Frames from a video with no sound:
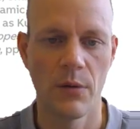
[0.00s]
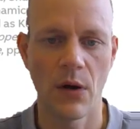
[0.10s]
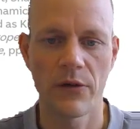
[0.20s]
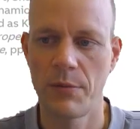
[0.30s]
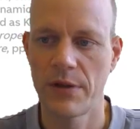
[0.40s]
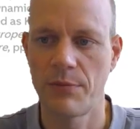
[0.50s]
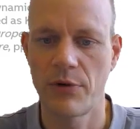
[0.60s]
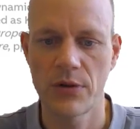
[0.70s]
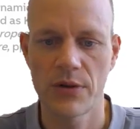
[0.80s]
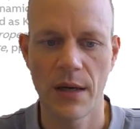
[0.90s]
We also built a
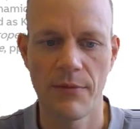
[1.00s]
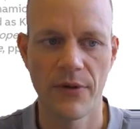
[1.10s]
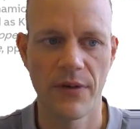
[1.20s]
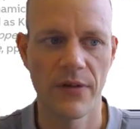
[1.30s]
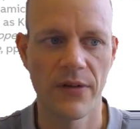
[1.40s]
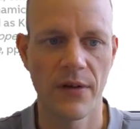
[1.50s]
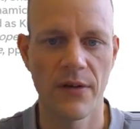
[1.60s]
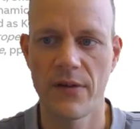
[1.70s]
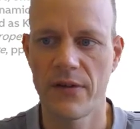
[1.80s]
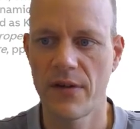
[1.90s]
prototype for this
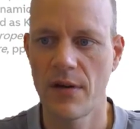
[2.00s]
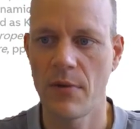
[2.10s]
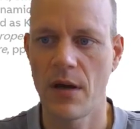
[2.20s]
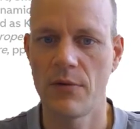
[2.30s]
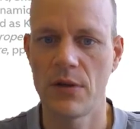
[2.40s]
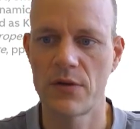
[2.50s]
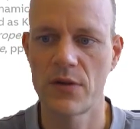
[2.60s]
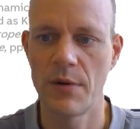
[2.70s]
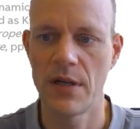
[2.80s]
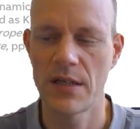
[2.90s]
system, and we use
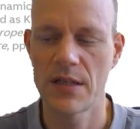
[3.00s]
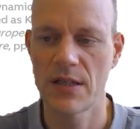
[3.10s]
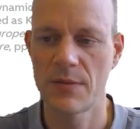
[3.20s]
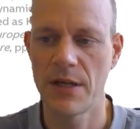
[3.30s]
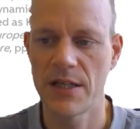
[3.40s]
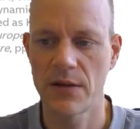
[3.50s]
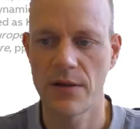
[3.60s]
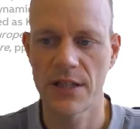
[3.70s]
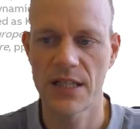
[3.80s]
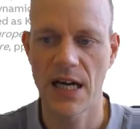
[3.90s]
Kubernetes based
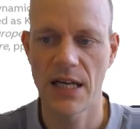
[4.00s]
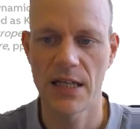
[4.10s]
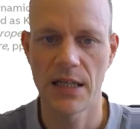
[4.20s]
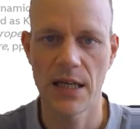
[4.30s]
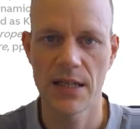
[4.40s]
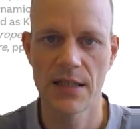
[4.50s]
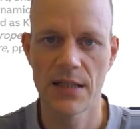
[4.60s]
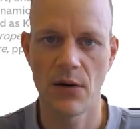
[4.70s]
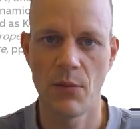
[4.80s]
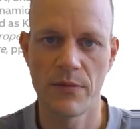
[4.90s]
on the
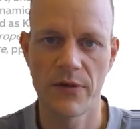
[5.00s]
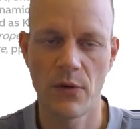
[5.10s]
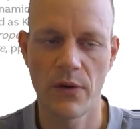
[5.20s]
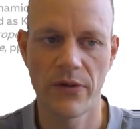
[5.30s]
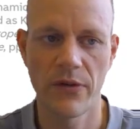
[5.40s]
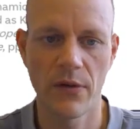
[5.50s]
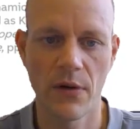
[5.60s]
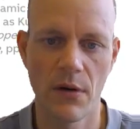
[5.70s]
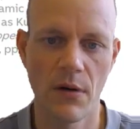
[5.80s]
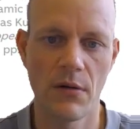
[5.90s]
StarlingX open source
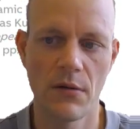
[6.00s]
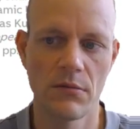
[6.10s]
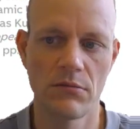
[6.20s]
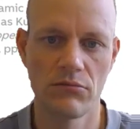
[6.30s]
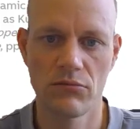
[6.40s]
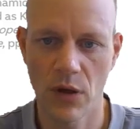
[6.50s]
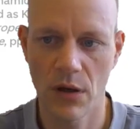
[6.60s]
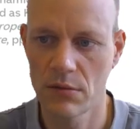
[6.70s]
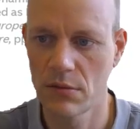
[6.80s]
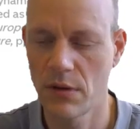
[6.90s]

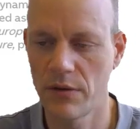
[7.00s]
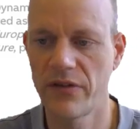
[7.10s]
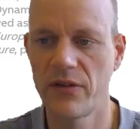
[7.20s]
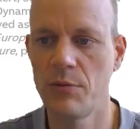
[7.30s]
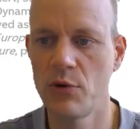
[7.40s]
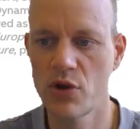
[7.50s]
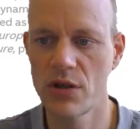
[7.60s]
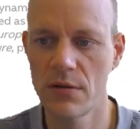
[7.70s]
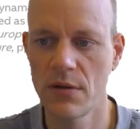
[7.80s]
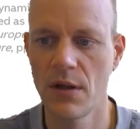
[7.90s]

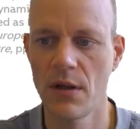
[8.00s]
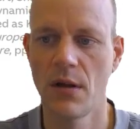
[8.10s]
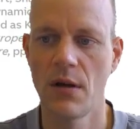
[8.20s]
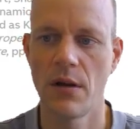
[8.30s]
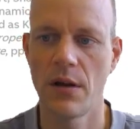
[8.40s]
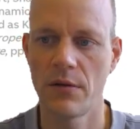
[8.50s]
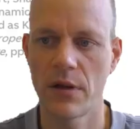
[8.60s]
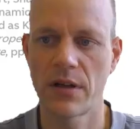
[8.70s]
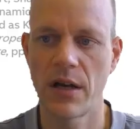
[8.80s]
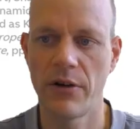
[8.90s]
distribution
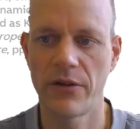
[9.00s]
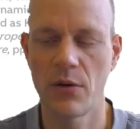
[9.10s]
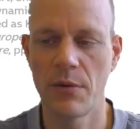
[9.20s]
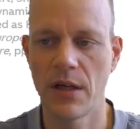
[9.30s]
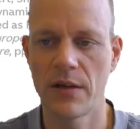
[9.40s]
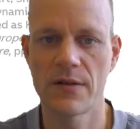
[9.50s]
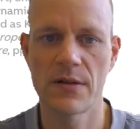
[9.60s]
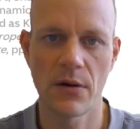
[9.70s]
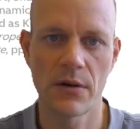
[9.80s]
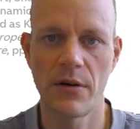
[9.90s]
that carries
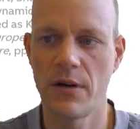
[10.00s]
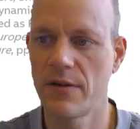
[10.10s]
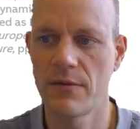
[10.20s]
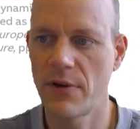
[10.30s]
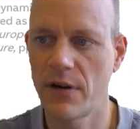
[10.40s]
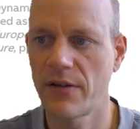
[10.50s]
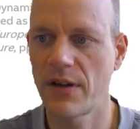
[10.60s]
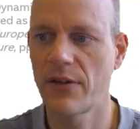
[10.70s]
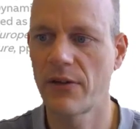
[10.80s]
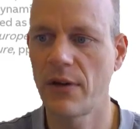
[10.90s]
Kubernetes, Docker, and various
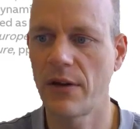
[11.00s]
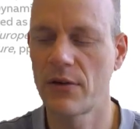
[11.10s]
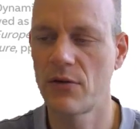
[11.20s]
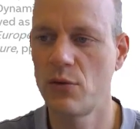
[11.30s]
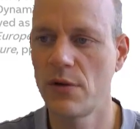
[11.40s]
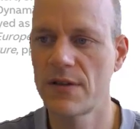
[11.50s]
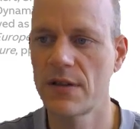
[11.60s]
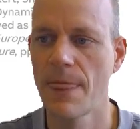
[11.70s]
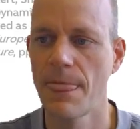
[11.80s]
other tools.